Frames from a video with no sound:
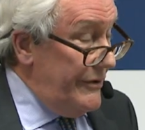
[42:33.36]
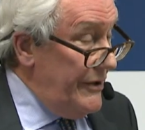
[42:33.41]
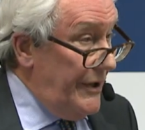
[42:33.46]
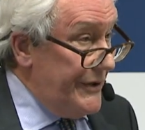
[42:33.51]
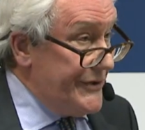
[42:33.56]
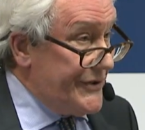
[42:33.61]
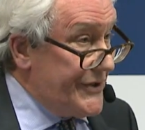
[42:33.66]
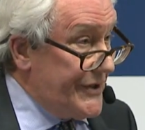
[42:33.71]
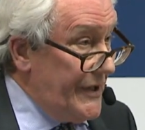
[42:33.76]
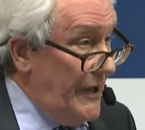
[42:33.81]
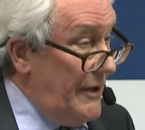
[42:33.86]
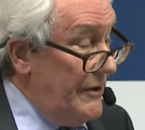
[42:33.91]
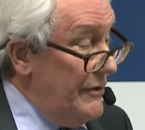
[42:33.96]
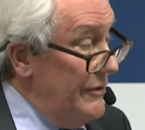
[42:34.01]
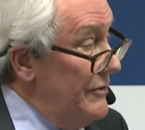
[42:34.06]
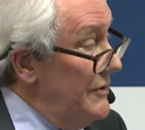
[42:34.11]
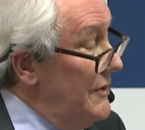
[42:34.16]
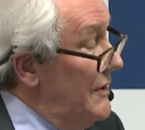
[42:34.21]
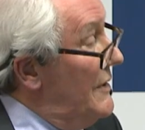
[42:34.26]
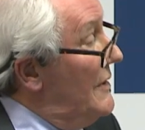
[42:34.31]
not
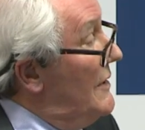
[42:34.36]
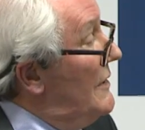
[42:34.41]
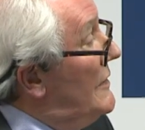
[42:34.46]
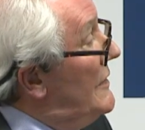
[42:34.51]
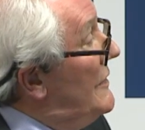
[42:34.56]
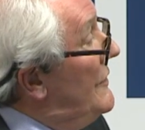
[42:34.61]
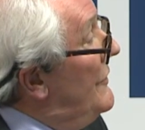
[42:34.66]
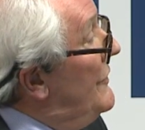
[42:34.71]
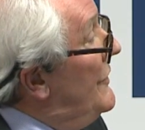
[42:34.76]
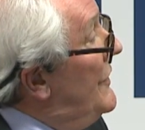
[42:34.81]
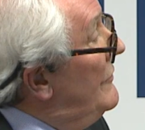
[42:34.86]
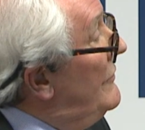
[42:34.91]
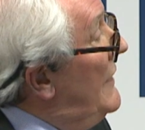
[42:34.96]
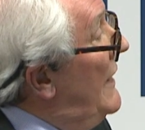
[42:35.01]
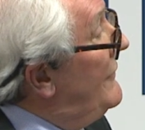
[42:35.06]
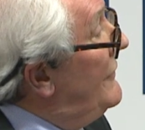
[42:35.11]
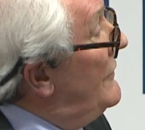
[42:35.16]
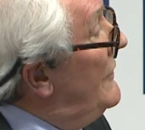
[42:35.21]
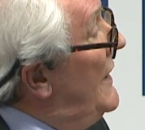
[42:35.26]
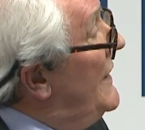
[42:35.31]
so. The
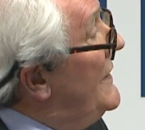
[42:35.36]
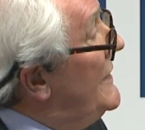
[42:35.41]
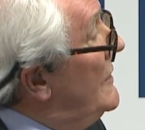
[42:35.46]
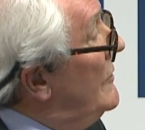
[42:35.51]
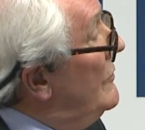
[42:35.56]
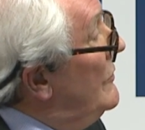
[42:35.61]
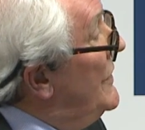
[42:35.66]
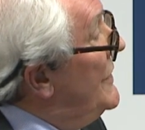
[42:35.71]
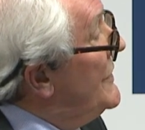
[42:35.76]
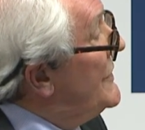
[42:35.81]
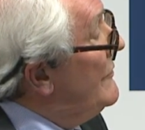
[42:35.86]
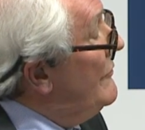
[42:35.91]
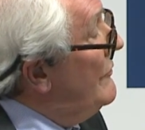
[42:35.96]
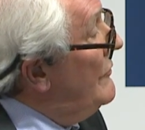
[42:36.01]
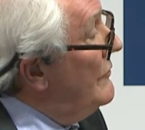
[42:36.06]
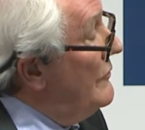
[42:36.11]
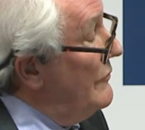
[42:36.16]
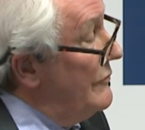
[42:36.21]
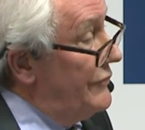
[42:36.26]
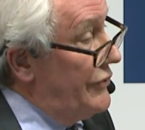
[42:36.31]
referendum was
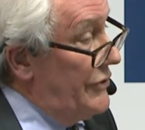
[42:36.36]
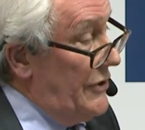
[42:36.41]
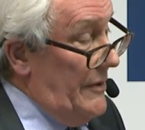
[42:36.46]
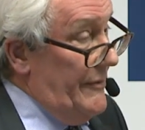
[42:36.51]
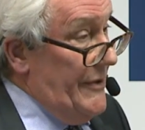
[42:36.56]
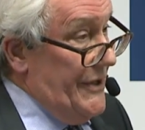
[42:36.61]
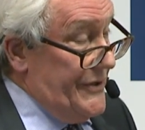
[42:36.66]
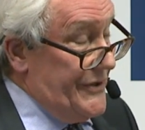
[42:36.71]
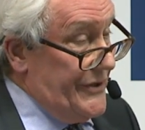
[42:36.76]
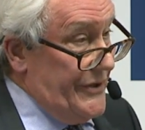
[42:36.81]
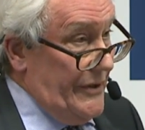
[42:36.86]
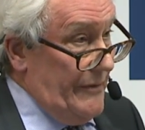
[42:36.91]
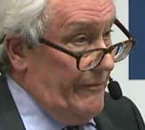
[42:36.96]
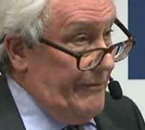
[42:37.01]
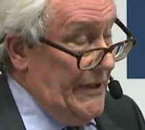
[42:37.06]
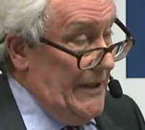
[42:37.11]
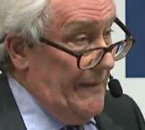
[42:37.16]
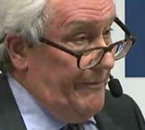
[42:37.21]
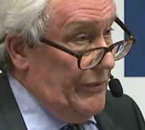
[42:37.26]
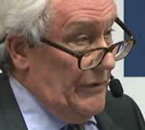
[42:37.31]
promised to the
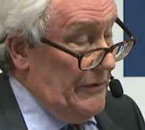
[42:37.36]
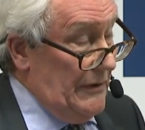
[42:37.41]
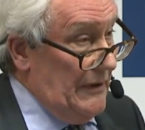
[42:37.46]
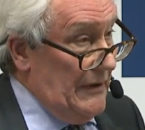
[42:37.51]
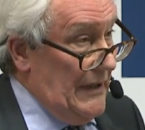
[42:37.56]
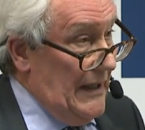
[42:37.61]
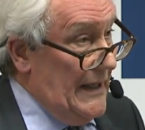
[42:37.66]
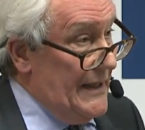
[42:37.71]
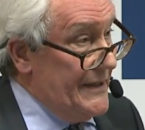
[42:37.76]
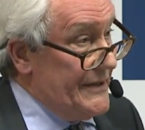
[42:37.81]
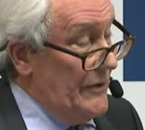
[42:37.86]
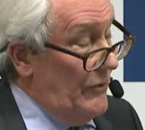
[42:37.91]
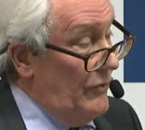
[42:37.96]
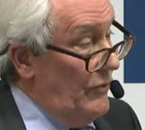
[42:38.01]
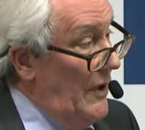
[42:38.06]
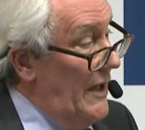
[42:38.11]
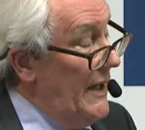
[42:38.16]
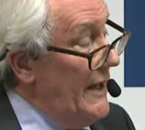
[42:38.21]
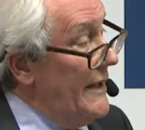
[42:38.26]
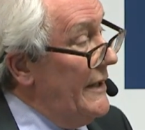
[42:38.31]
people as a
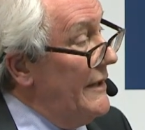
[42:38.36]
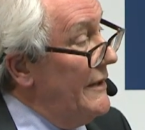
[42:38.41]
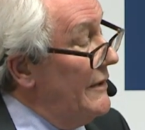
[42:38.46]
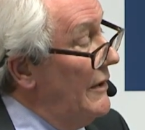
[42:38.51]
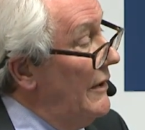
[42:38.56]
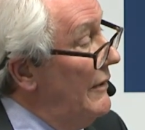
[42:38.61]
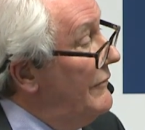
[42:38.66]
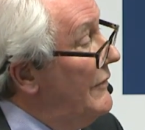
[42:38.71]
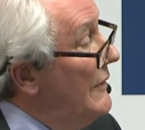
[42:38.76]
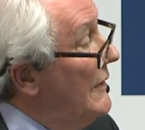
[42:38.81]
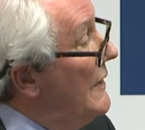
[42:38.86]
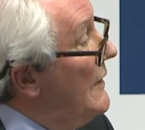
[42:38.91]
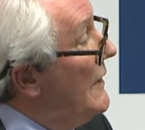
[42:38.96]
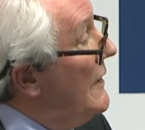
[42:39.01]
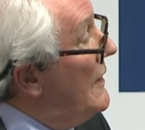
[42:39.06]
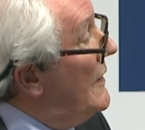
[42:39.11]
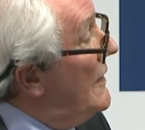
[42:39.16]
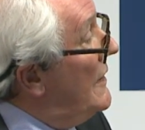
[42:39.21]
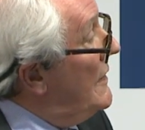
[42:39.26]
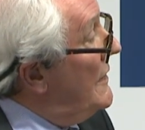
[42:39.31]
way of
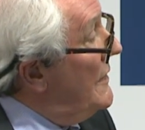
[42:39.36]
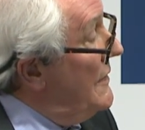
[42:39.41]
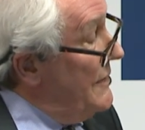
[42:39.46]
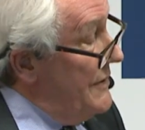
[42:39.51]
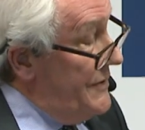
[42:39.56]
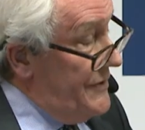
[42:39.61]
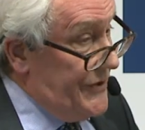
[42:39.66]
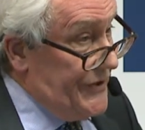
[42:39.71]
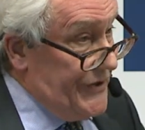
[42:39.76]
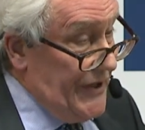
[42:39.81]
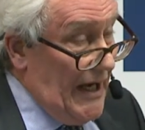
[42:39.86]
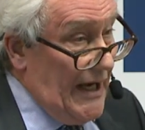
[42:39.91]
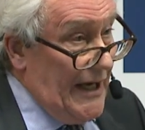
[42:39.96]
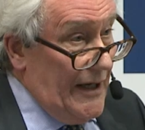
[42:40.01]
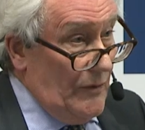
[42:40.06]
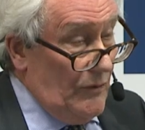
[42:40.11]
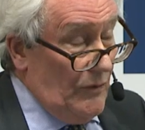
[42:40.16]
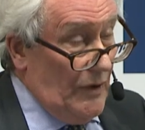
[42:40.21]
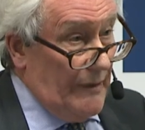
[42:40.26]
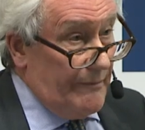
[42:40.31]

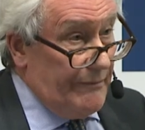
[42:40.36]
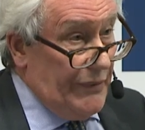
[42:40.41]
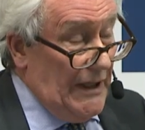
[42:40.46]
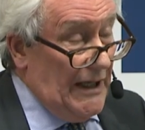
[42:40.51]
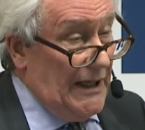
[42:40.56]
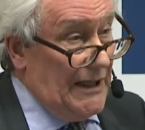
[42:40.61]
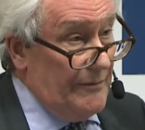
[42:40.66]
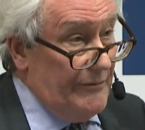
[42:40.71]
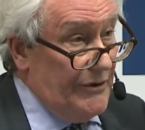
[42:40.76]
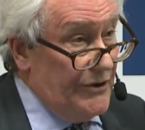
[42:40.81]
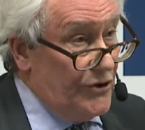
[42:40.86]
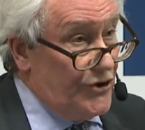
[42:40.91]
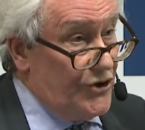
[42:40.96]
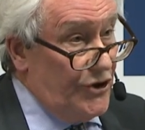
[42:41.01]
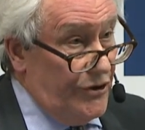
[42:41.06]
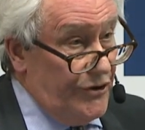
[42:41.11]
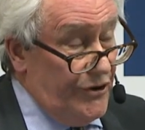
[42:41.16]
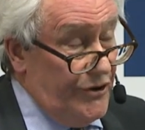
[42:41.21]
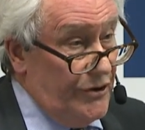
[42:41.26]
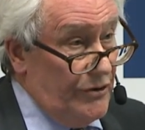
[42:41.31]
saying what Parliament
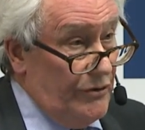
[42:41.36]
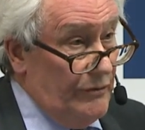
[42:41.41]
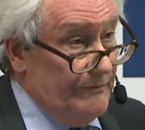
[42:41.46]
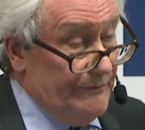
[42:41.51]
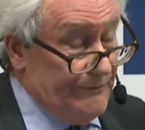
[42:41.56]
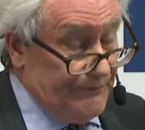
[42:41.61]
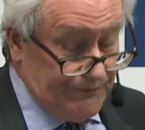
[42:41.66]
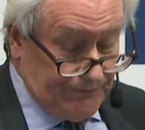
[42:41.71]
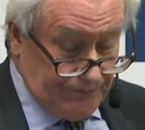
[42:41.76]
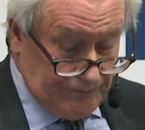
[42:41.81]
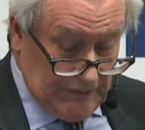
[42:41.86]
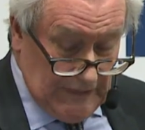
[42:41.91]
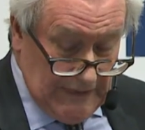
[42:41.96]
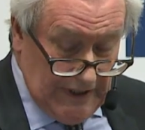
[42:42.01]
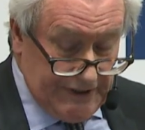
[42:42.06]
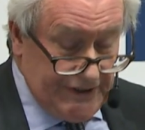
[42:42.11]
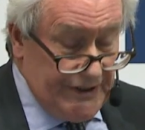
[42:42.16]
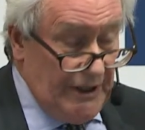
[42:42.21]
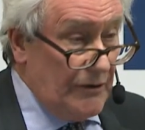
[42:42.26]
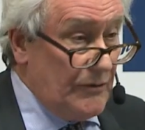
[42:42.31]
should do.
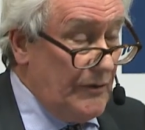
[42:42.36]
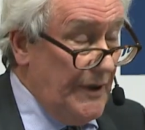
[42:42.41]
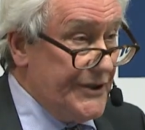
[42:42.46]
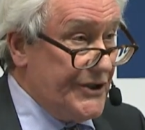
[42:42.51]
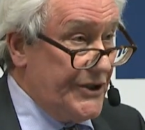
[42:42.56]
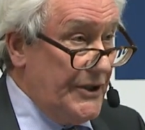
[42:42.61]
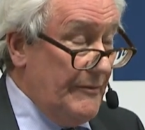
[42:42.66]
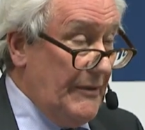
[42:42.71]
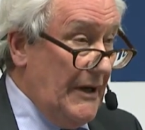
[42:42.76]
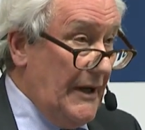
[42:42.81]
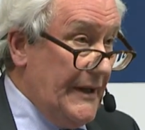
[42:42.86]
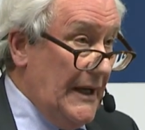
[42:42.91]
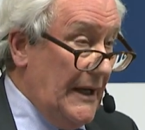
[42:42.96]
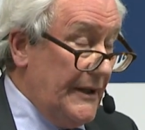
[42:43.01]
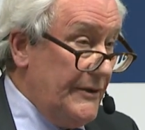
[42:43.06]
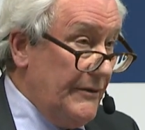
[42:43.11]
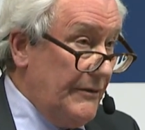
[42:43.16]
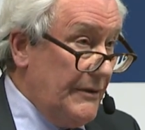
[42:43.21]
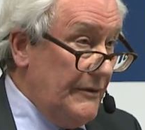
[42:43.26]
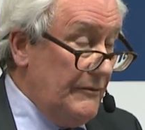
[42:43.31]
There's no question about
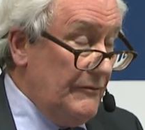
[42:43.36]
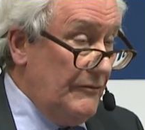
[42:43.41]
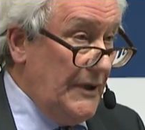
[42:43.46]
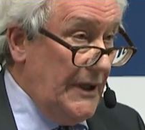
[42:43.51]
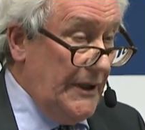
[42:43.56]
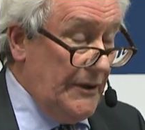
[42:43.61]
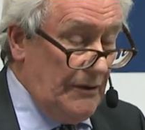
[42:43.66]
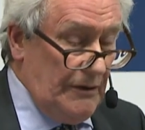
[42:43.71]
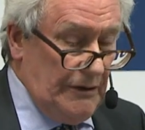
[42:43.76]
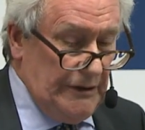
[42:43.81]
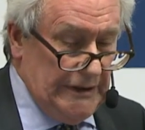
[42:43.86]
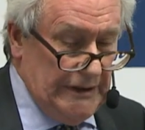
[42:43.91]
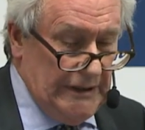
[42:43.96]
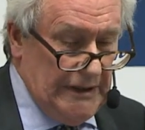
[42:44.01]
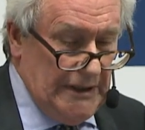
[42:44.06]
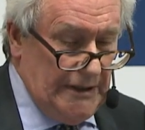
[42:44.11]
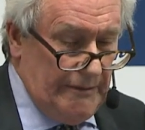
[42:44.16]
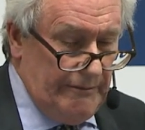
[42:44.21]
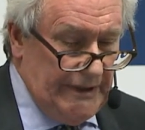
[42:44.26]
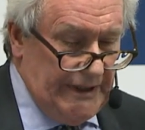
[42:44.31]
that. You can read all the
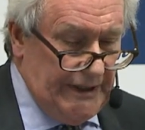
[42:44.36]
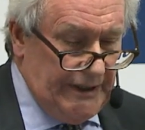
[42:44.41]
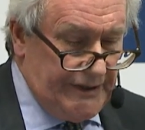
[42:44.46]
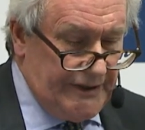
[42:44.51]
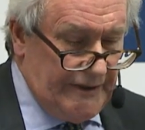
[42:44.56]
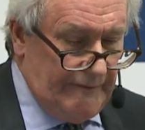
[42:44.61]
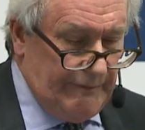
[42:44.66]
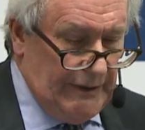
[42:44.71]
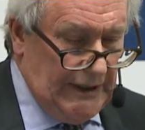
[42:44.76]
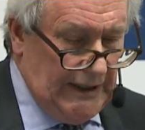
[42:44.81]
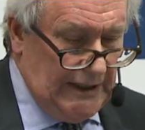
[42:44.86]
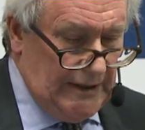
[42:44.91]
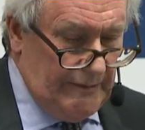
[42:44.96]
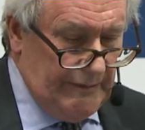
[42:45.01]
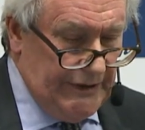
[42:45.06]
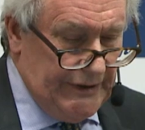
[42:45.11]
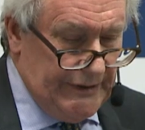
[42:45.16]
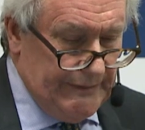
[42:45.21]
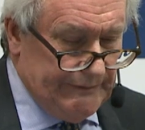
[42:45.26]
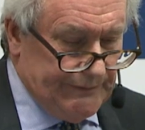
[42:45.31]
minutes of
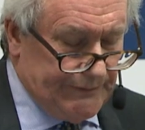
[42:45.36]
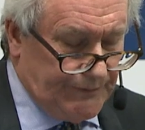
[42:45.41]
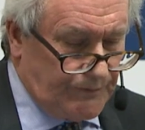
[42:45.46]
Parliament.